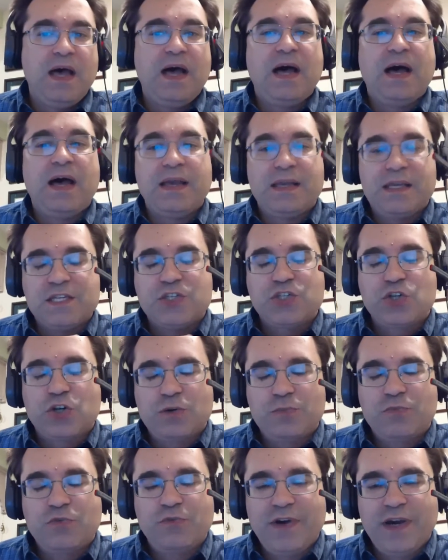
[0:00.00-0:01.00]
I can
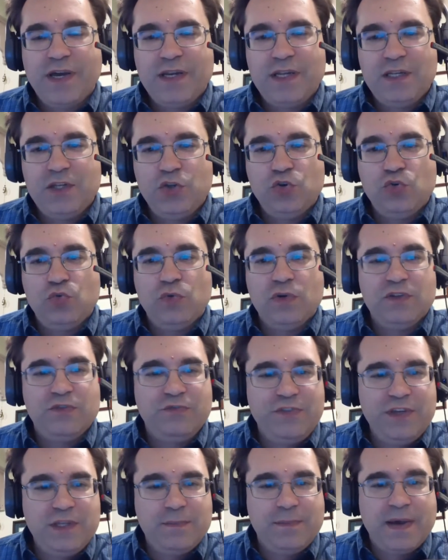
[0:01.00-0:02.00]
start providing you with
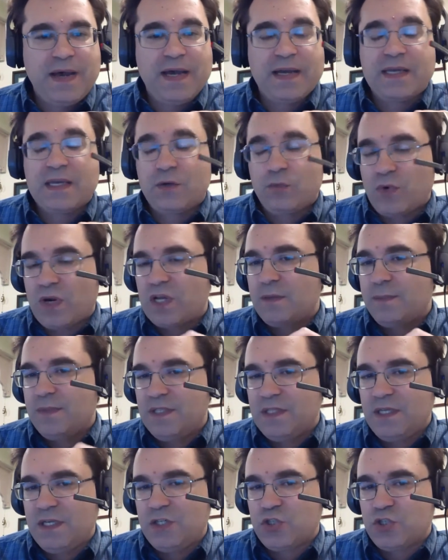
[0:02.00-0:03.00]
feedback and
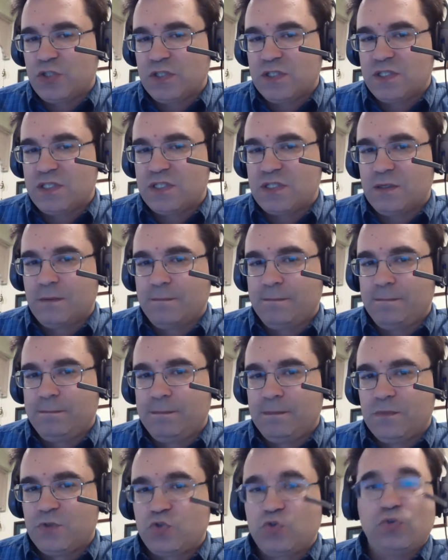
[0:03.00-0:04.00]
recommendations.
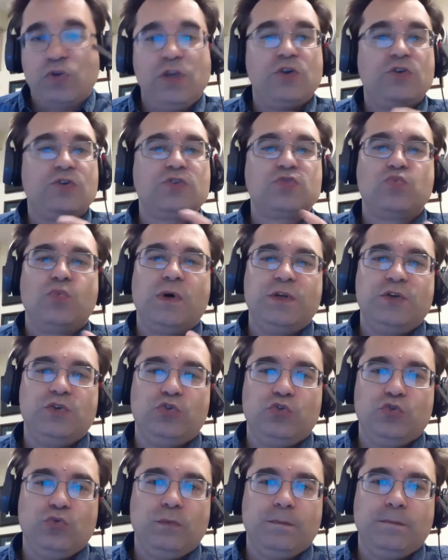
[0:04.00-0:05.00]
So here's what you
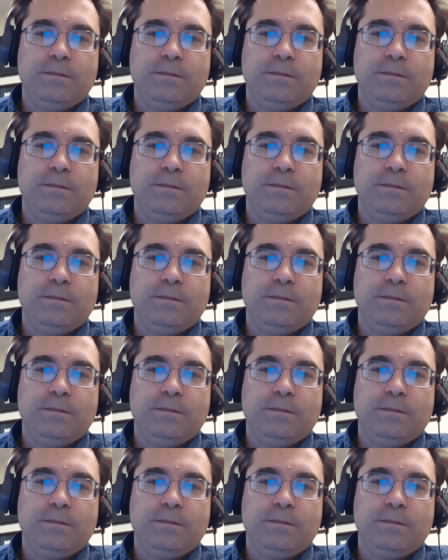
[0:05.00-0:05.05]
do.